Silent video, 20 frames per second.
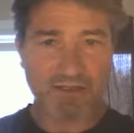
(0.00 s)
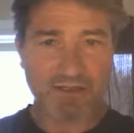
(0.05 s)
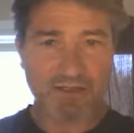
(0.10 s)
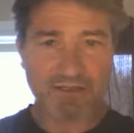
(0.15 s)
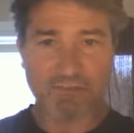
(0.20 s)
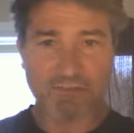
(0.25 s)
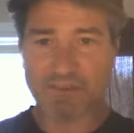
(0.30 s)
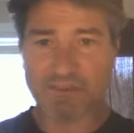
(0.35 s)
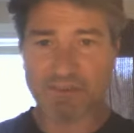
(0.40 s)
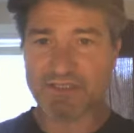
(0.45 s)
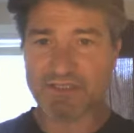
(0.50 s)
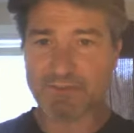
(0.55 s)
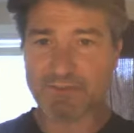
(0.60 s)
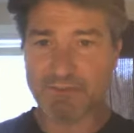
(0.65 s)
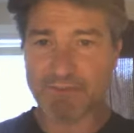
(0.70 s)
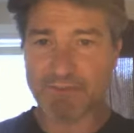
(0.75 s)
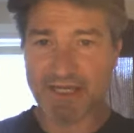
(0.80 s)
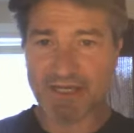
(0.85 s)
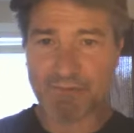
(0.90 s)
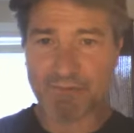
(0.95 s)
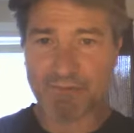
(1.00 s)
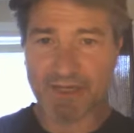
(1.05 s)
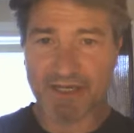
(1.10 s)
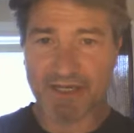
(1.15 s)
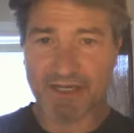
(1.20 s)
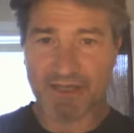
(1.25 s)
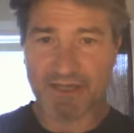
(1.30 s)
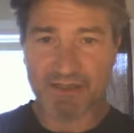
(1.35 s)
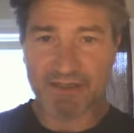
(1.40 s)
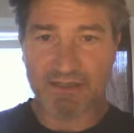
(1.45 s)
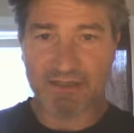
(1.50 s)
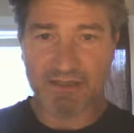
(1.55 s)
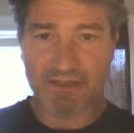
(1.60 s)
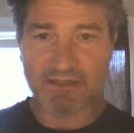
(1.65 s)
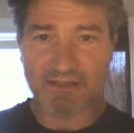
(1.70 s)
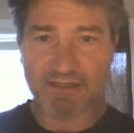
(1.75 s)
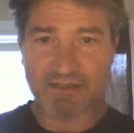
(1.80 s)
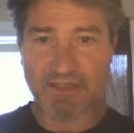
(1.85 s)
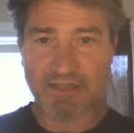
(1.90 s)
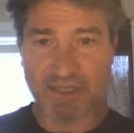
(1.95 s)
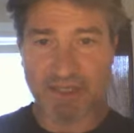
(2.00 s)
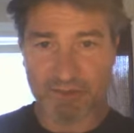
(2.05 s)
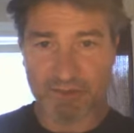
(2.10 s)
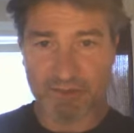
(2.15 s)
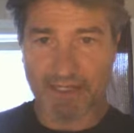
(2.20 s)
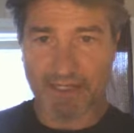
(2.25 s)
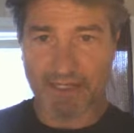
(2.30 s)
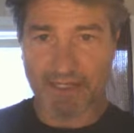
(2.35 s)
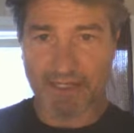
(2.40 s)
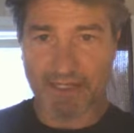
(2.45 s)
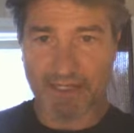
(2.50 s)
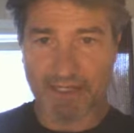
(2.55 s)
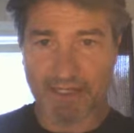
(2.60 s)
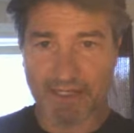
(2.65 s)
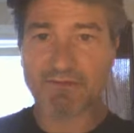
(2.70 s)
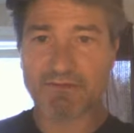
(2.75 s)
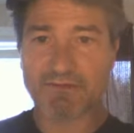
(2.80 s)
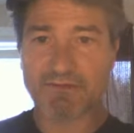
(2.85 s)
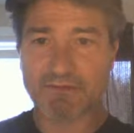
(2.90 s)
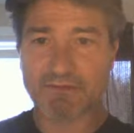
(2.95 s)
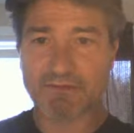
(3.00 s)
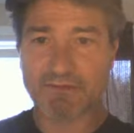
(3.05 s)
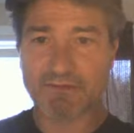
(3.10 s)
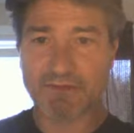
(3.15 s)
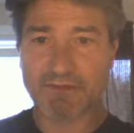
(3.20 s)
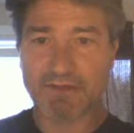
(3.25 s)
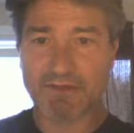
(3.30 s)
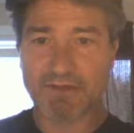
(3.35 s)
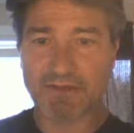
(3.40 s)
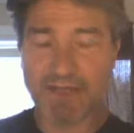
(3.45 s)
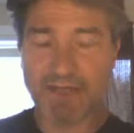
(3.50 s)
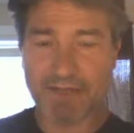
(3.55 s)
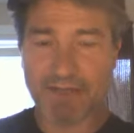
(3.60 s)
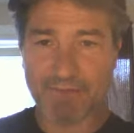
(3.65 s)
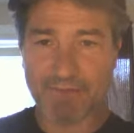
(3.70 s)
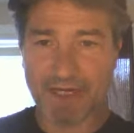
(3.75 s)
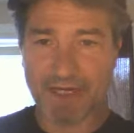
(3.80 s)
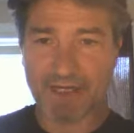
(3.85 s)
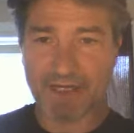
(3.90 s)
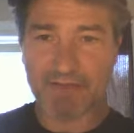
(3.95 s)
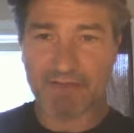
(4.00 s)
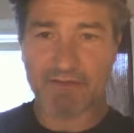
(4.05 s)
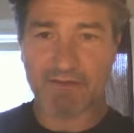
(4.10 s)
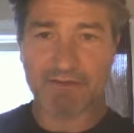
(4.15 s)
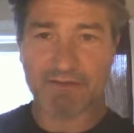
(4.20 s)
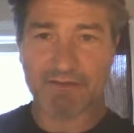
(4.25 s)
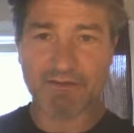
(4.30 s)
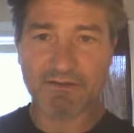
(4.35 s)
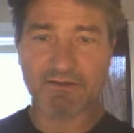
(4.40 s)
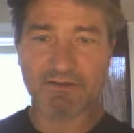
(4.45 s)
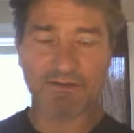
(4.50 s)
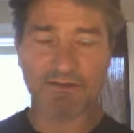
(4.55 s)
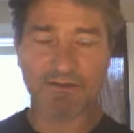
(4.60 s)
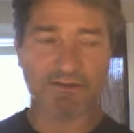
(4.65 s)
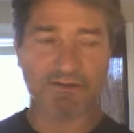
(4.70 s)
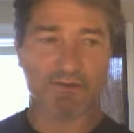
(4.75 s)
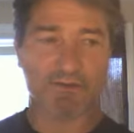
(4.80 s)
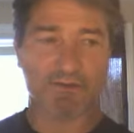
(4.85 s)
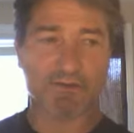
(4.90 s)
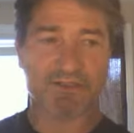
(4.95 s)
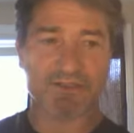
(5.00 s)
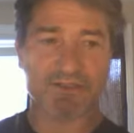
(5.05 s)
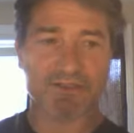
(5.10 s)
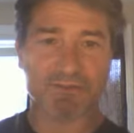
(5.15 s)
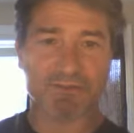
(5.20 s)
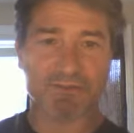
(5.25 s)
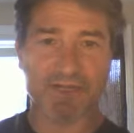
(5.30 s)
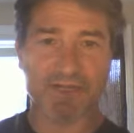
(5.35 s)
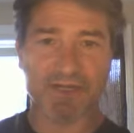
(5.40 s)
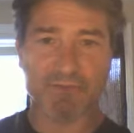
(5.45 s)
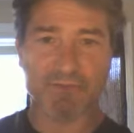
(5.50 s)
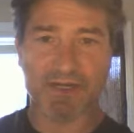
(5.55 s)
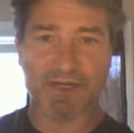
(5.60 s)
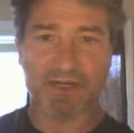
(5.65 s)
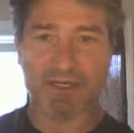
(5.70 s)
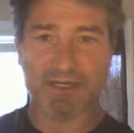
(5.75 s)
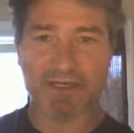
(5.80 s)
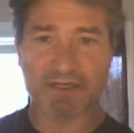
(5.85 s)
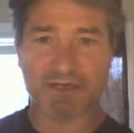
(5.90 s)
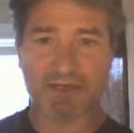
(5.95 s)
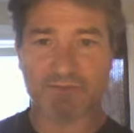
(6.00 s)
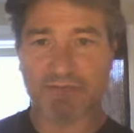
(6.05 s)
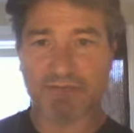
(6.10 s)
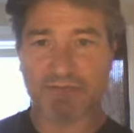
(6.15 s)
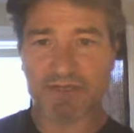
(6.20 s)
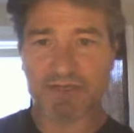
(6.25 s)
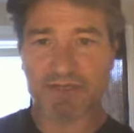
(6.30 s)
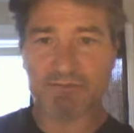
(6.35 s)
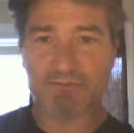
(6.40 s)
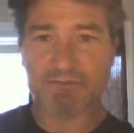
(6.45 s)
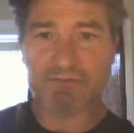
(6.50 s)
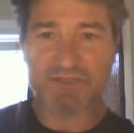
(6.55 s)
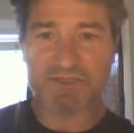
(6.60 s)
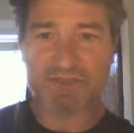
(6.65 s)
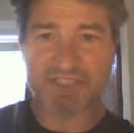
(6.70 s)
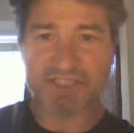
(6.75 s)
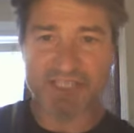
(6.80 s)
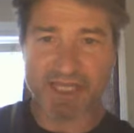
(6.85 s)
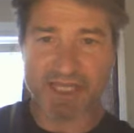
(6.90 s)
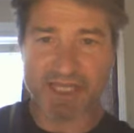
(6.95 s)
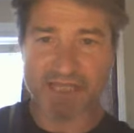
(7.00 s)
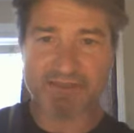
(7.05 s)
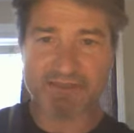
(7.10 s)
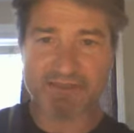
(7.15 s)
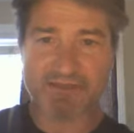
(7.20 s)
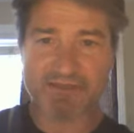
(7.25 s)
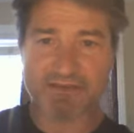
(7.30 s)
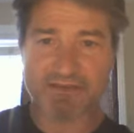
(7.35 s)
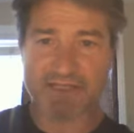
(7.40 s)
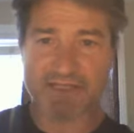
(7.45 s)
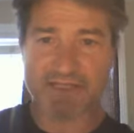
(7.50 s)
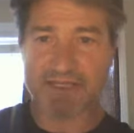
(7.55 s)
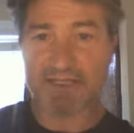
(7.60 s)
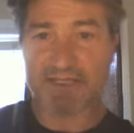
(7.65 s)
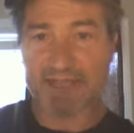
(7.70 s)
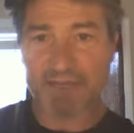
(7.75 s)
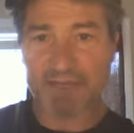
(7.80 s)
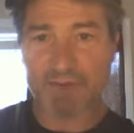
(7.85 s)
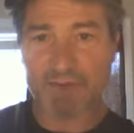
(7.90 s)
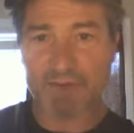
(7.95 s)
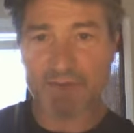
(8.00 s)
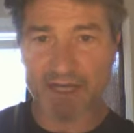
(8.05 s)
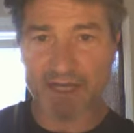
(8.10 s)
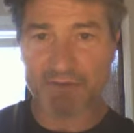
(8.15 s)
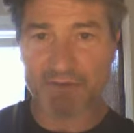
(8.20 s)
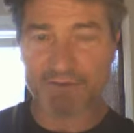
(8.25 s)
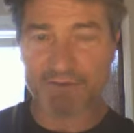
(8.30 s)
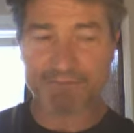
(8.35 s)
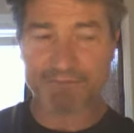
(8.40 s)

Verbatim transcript: Was it made by a creator that made it, or was it made by a random chance that it came about?